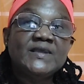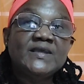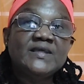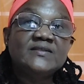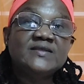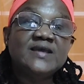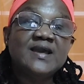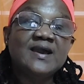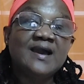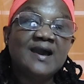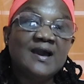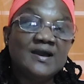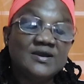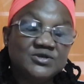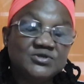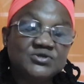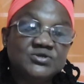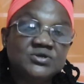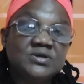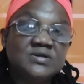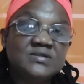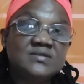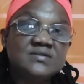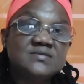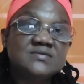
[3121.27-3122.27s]
the
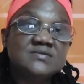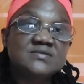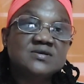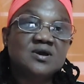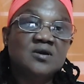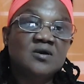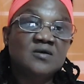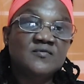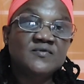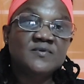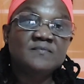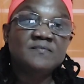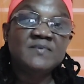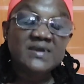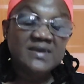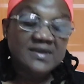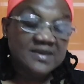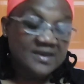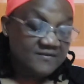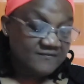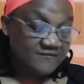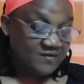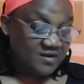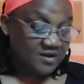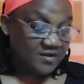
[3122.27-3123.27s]
actions or the
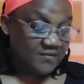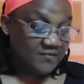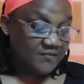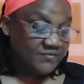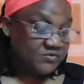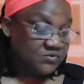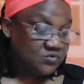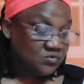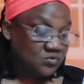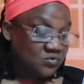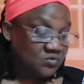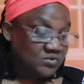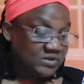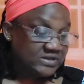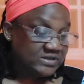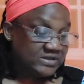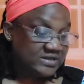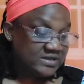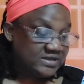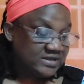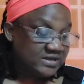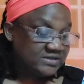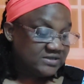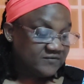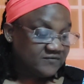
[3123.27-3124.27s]
behavior. So the
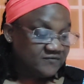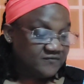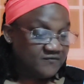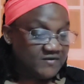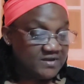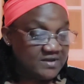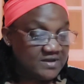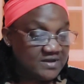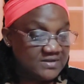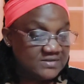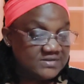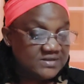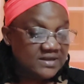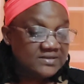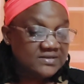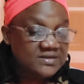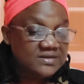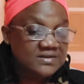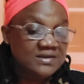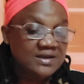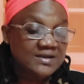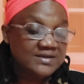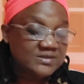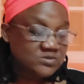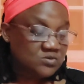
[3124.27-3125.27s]
teenager feels that
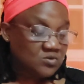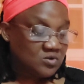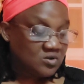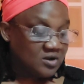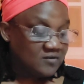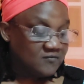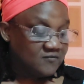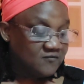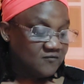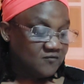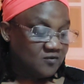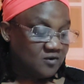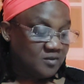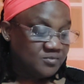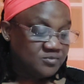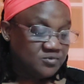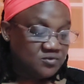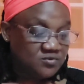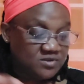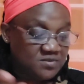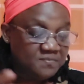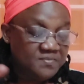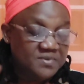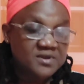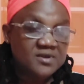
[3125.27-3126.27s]
he has to conform
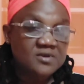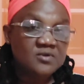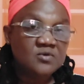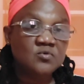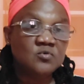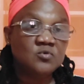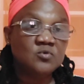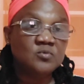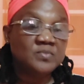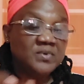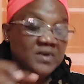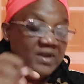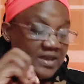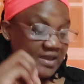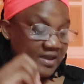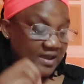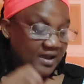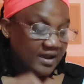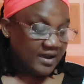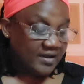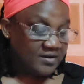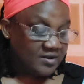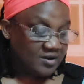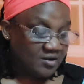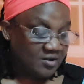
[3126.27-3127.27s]
to the peer group,
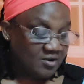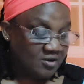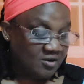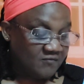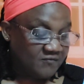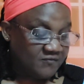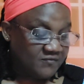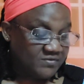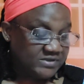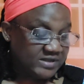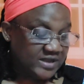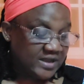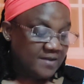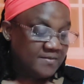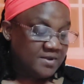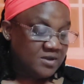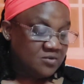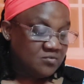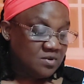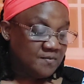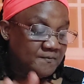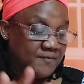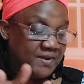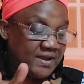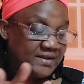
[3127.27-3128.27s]
and oftentimes he
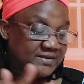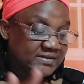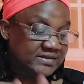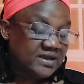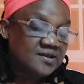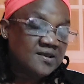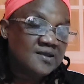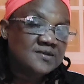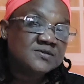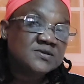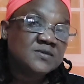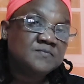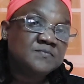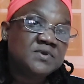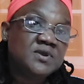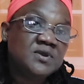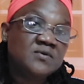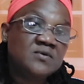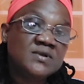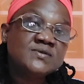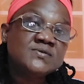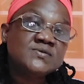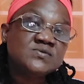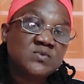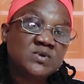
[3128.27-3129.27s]
rebels against the
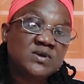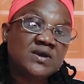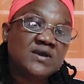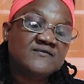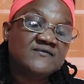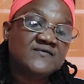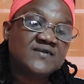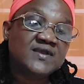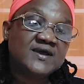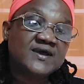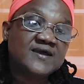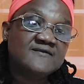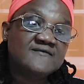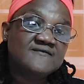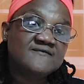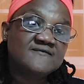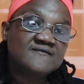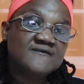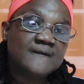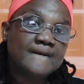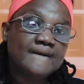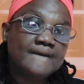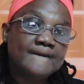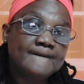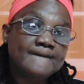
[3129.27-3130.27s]
parents' way of
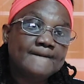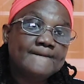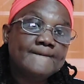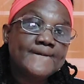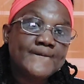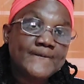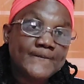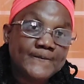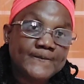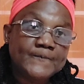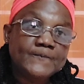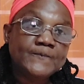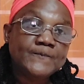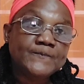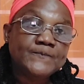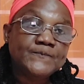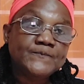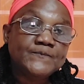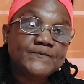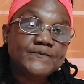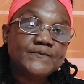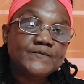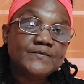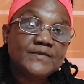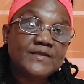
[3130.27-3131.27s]
life.
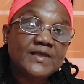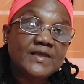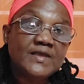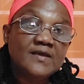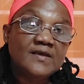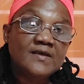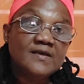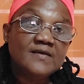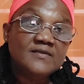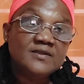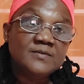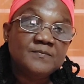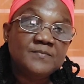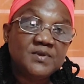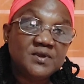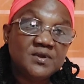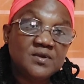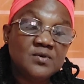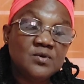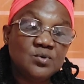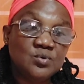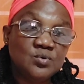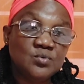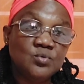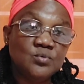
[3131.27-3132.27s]
The
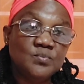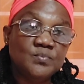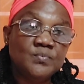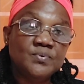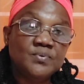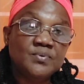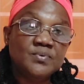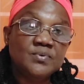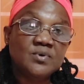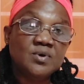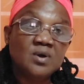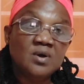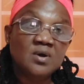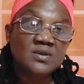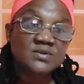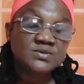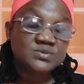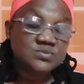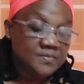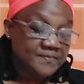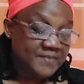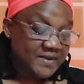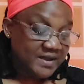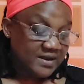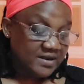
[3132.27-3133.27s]
peer group
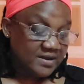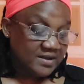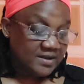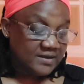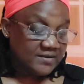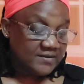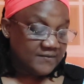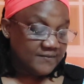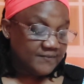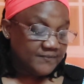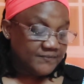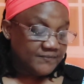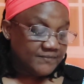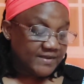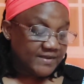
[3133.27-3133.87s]
causes rebellion,